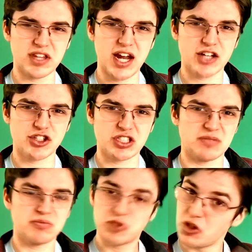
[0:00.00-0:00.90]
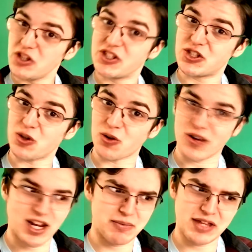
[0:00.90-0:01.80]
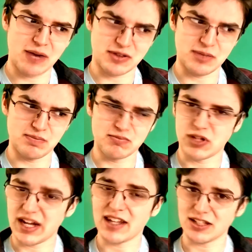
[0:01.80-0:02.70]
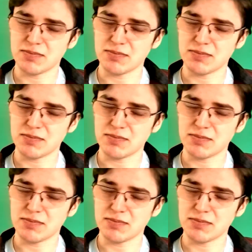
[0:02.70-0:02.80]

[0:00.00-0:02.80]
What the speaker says: an actually good story and without the ridiculous